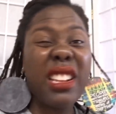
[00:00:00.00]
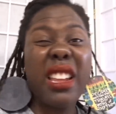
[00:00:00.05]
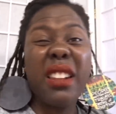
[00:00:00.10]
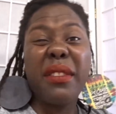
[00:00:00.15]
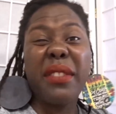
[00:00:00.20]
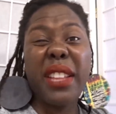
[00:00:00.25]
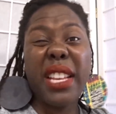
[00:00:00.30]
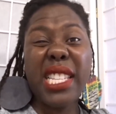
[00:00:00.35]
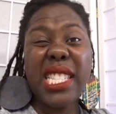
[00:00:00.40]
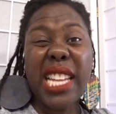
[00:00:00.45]
I
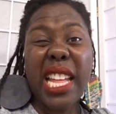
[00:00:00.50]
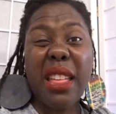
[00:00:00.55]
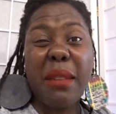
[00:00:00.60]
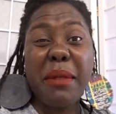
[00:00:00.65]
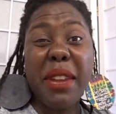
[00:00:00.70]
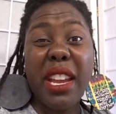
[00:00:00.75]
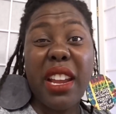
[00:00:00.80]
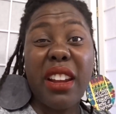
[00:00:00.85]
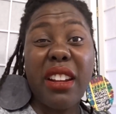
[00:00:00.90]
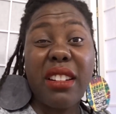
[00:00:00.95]
don't feel like styling
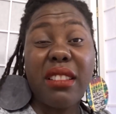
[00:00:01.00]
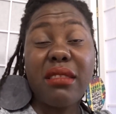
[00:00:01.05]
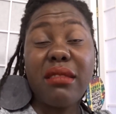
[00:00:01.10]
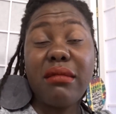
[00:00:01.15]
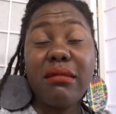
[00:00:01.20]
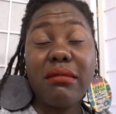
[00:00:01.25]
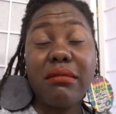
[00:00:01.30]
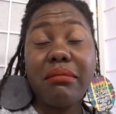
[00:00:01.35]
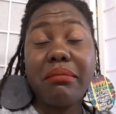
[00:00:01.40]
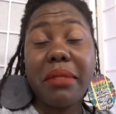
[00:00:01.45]
my hair.
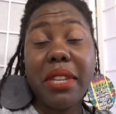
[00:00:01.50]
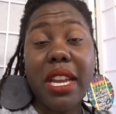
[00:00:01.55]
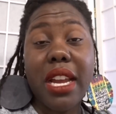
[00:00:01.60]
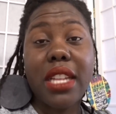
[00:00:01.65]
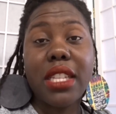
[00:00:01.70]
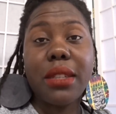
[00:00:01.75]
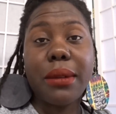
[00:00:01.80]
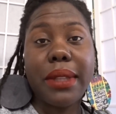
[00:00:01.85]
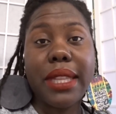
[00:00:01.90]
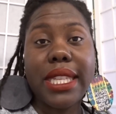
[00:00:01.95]

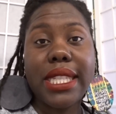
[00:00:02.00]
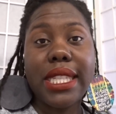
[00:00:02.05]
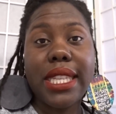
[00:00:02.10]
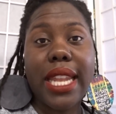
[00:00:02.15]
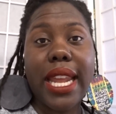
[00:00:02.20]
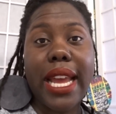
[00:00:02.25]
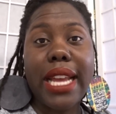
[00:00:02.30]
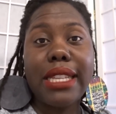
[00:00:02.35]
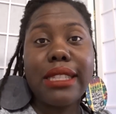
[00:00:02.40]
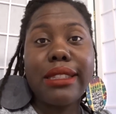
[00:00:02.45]
beyond doing this
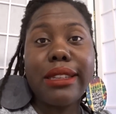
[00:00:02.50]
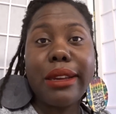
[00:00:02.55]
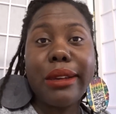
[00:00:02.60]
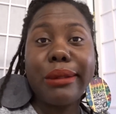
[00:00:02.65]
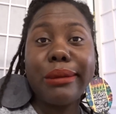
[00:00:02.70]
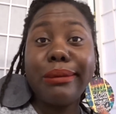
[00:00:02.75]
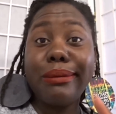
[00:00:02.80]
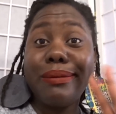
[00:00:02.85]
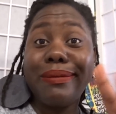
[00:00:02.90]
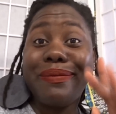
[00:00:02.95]
today.
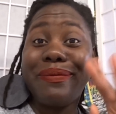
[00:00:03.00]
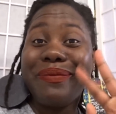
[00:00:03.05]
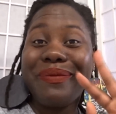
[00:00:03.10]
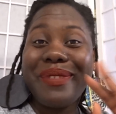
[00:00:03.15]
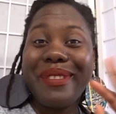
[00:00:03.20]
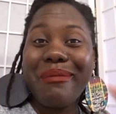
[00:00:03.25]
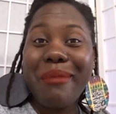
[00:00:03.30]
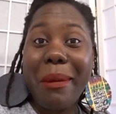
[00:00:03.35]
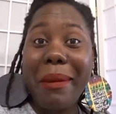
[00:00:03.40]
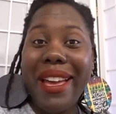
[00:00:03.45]
So,
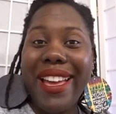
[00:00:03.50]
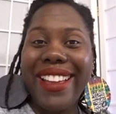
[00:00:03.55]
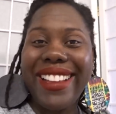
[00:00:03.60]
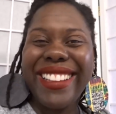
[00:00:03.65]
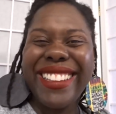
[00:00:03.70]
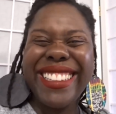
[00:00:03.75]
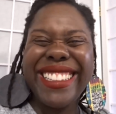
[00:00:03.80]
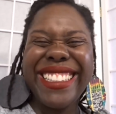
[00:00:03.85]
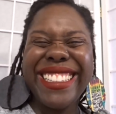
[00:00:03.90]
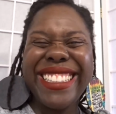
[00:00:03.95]
bye-bye.